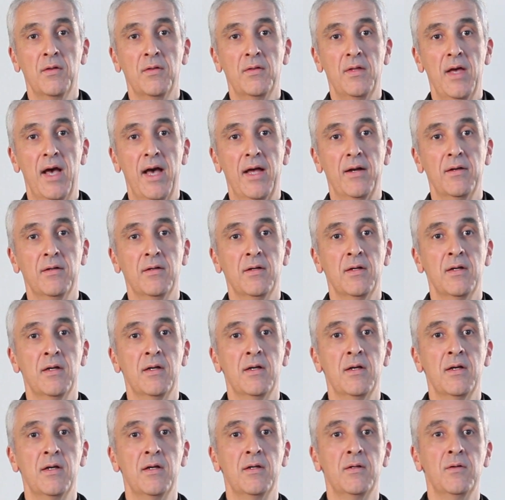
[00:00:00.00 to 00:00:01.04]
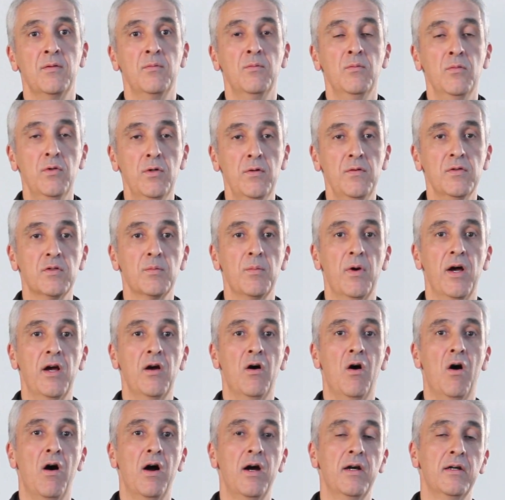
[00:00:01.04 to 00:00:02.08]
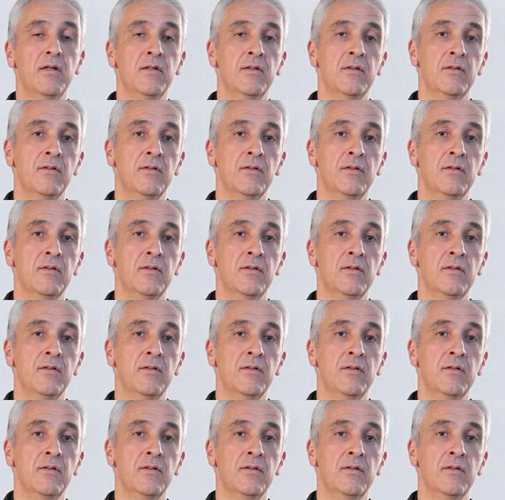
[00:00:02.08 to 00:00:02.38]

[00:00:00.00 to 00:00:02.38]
that moves my heart